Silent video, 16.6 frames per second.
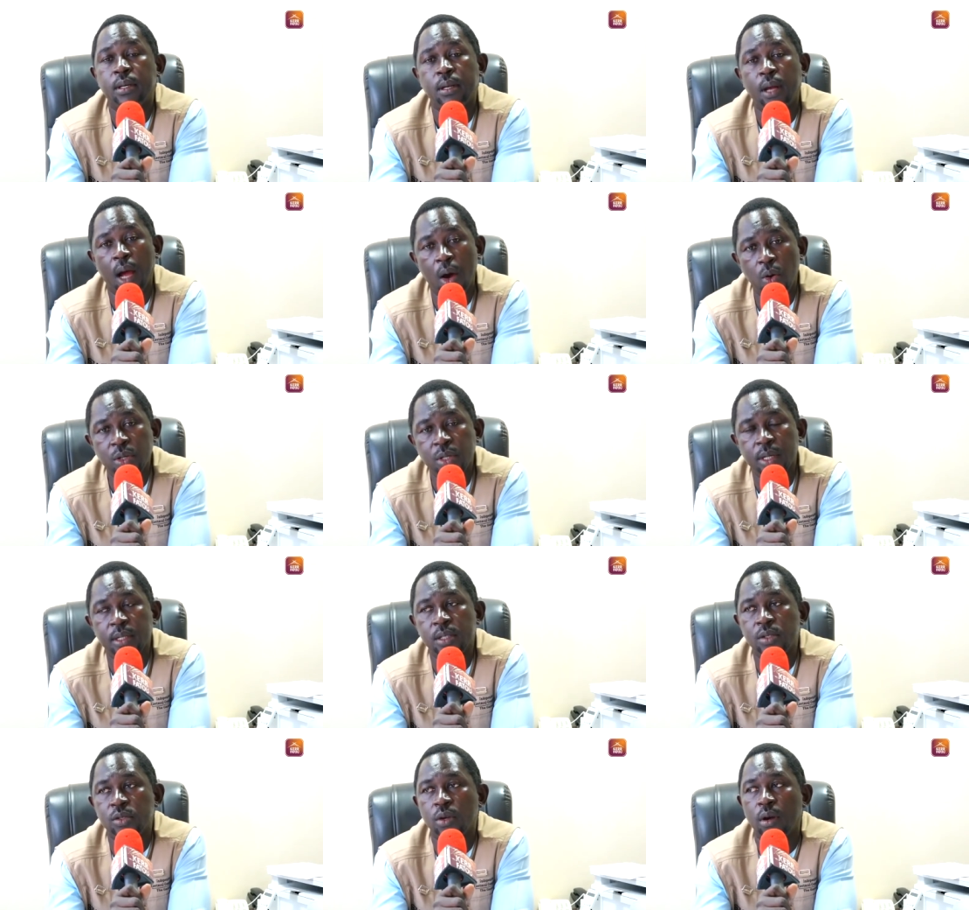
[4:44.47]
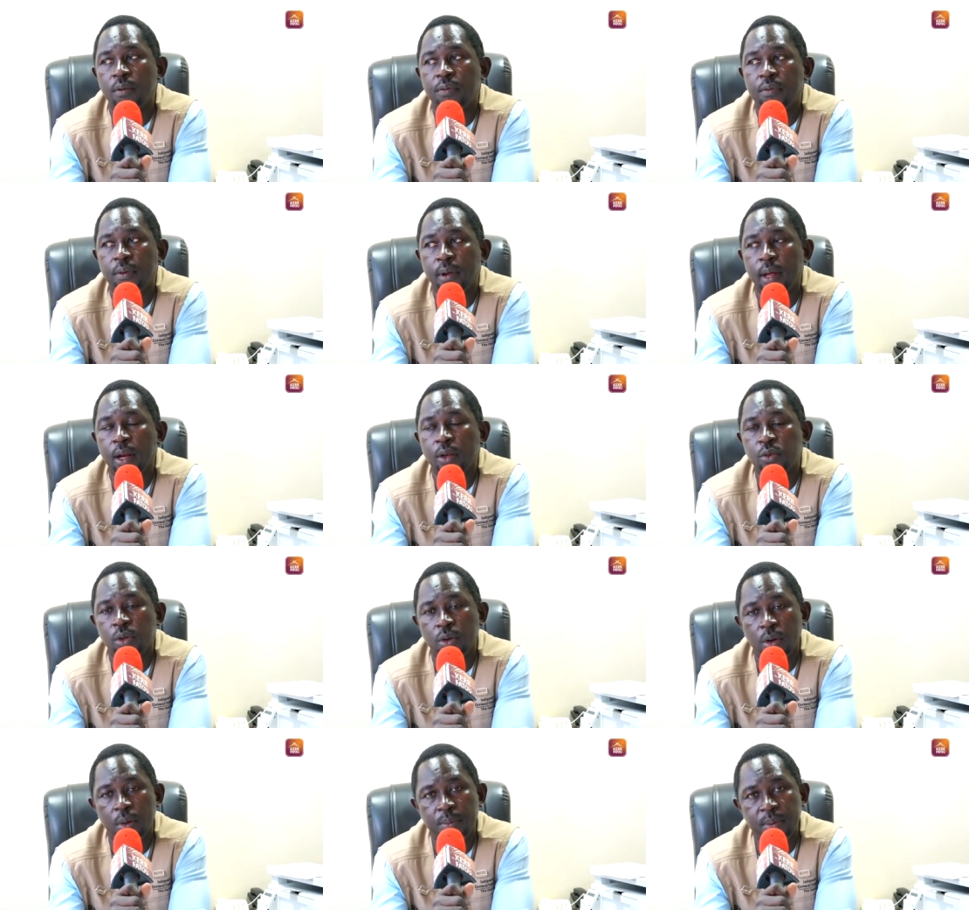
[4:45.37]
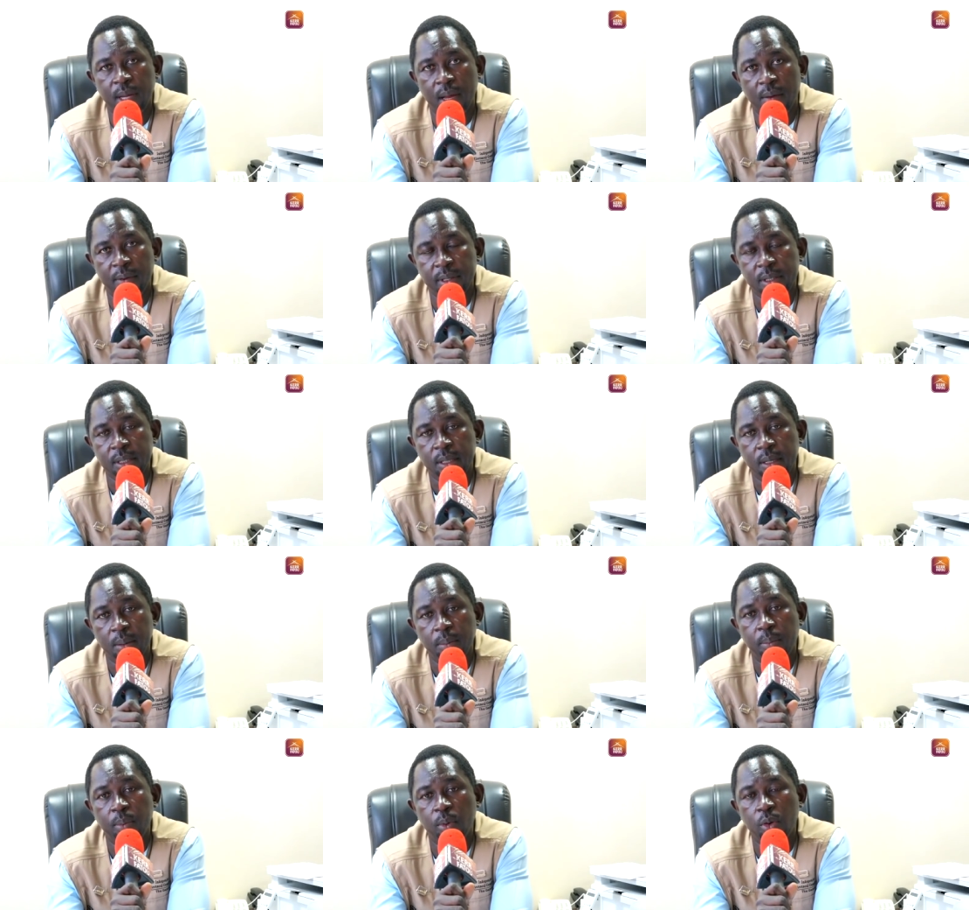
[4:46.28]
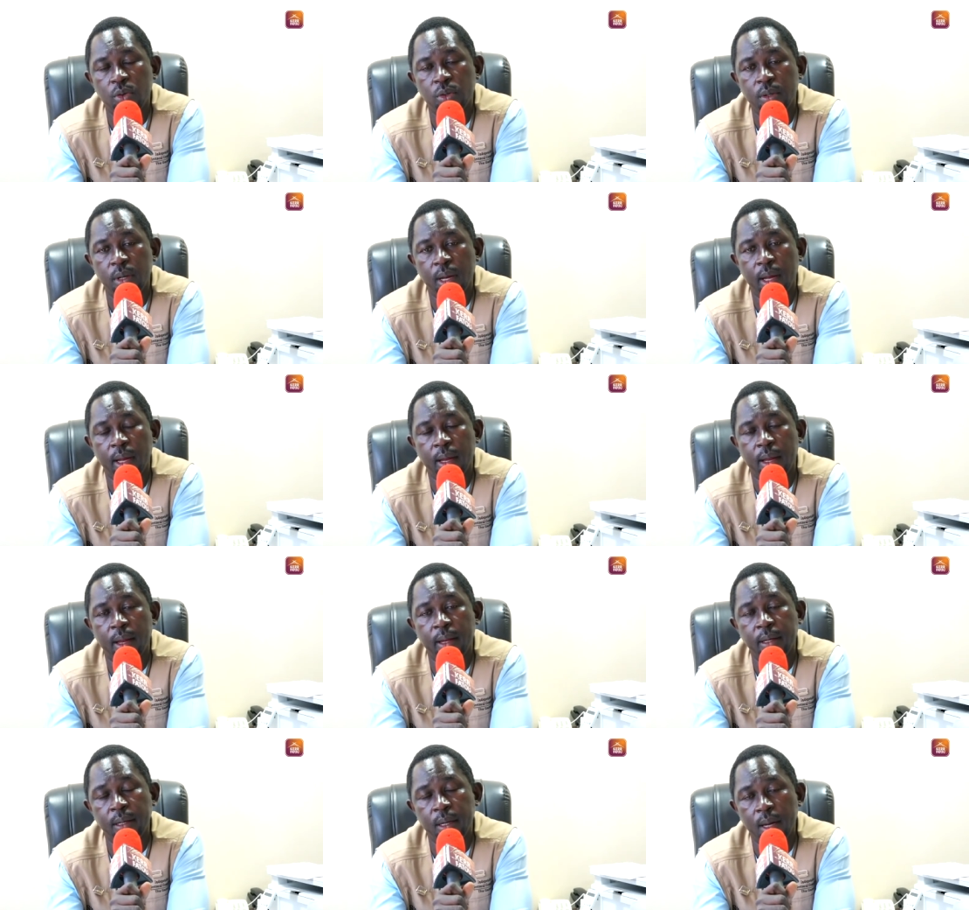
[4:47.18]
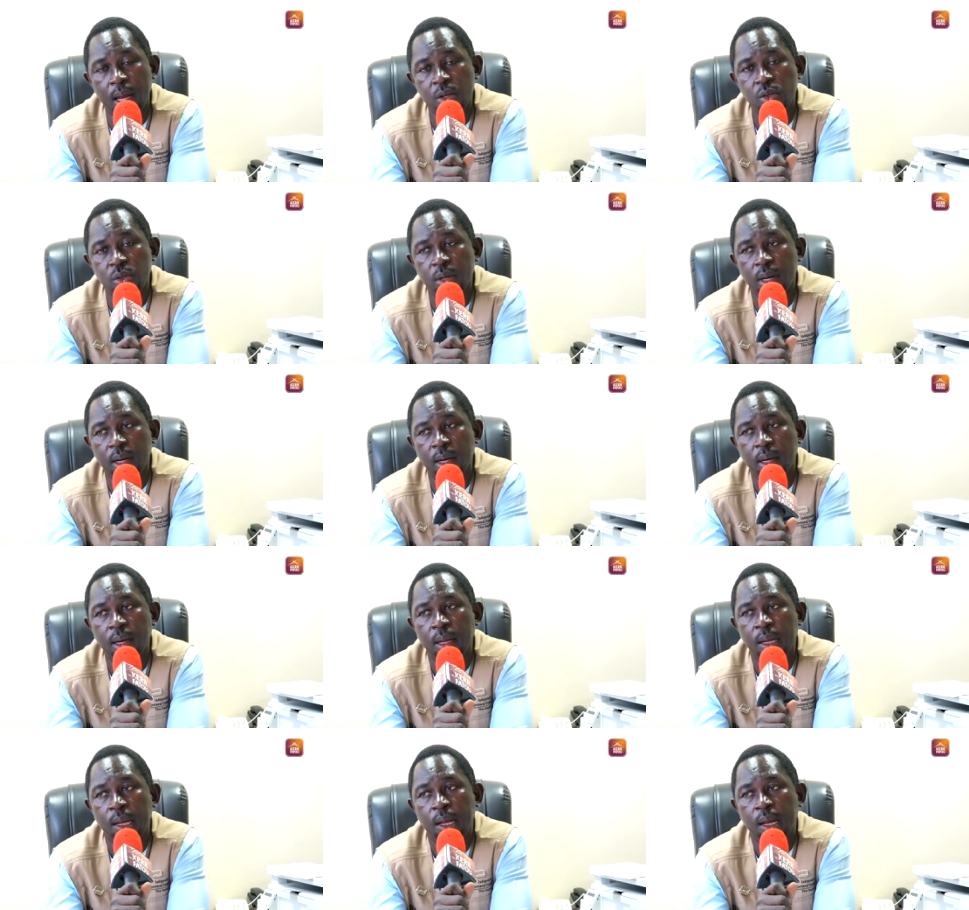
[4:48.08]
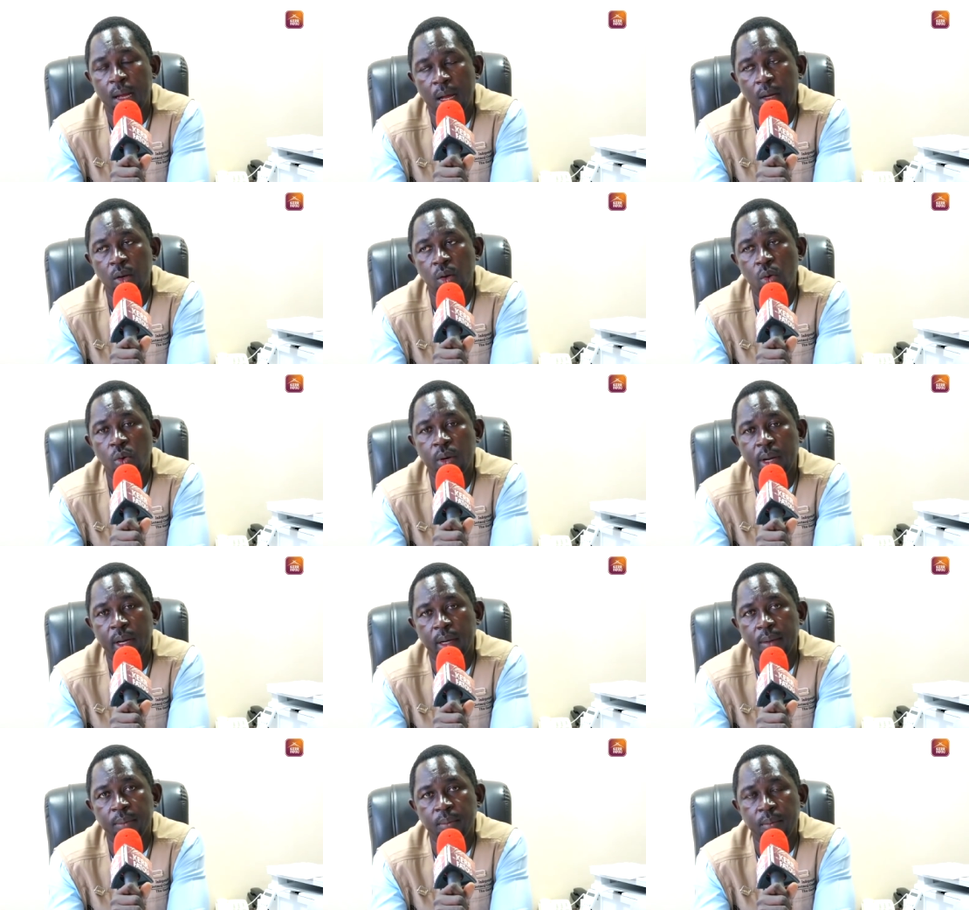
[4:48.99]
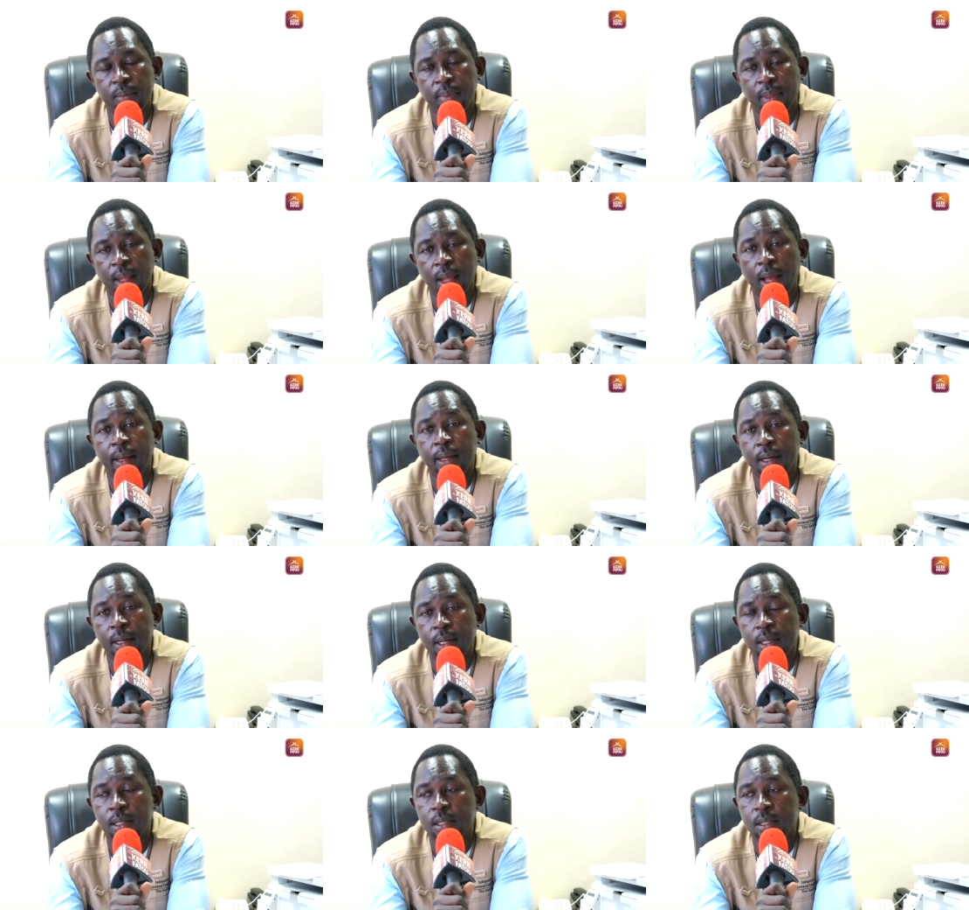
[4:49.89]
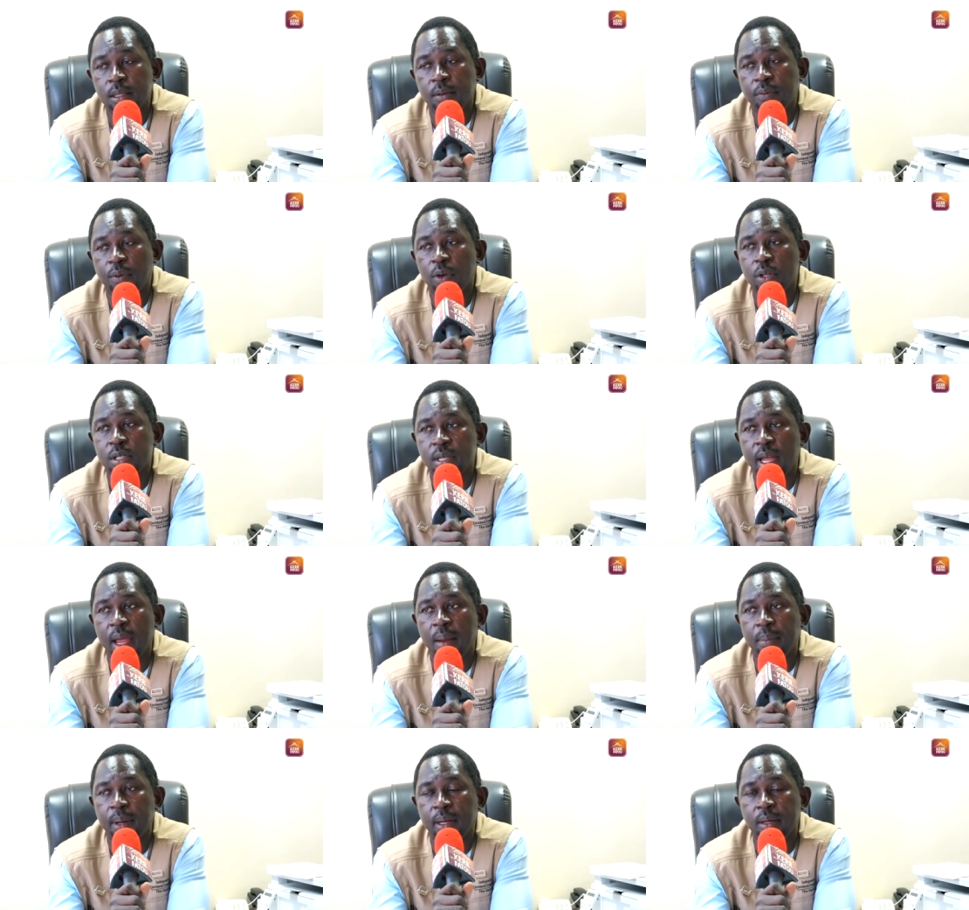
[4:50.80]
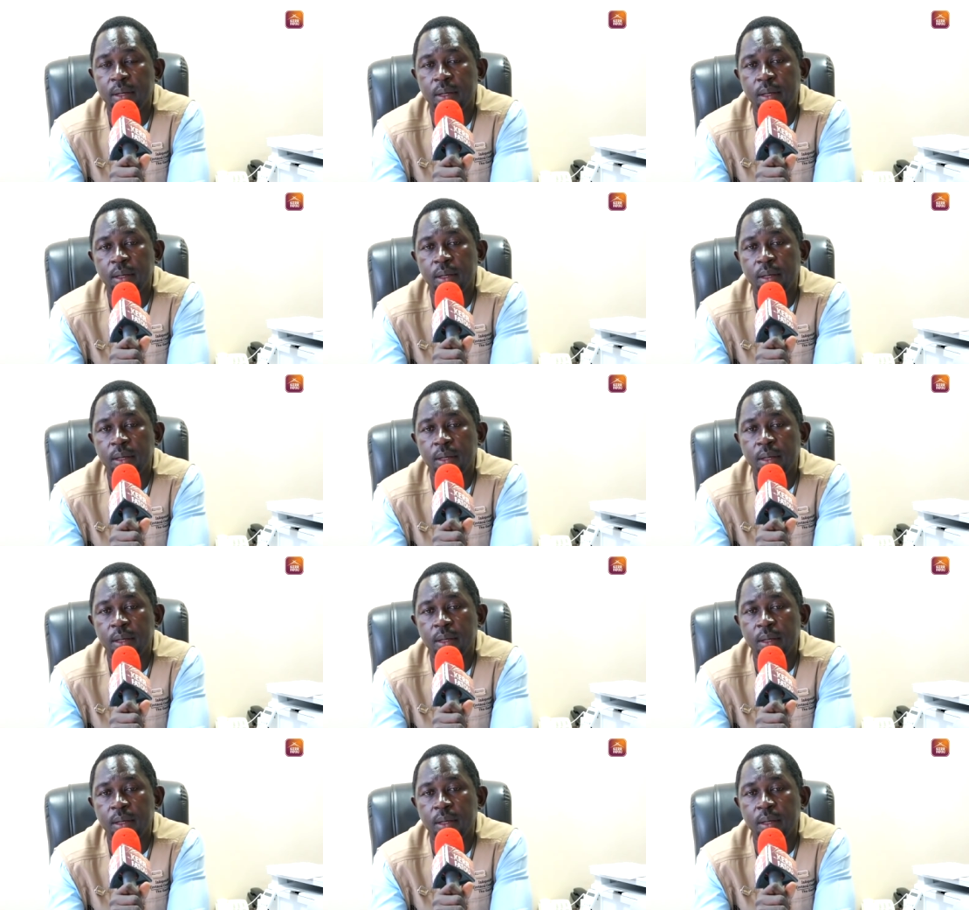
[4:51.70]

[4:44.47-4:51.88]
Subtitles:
thousands of election observers, both international and local. I think this is the first time that